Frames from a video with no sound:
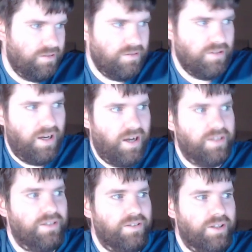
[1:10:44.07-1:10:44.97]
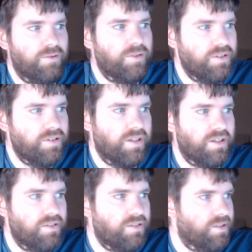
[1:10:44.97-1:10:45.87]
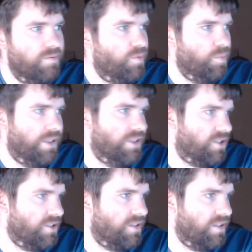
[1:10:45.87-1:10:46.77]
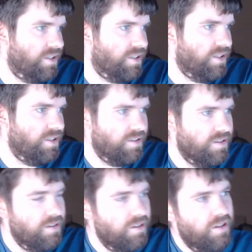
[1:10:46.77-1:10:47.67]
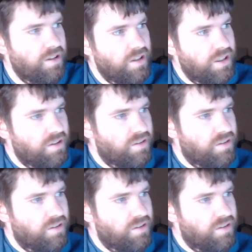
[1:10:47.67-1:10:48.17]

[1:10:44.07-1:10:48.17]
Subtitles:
doc now contains the information that I need. So